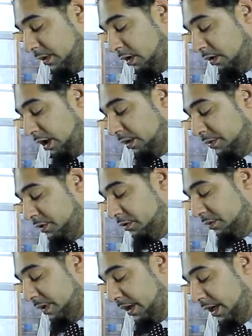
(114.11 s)
Don't cut them
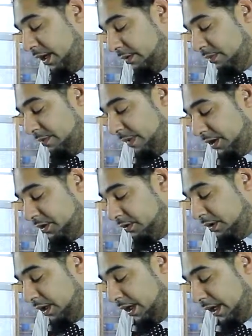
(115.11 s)
too big, but make
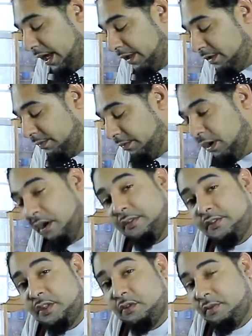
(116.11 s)
sure that they got some
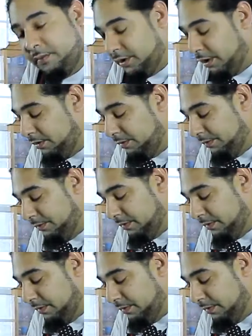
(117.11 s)
girth to them, you know.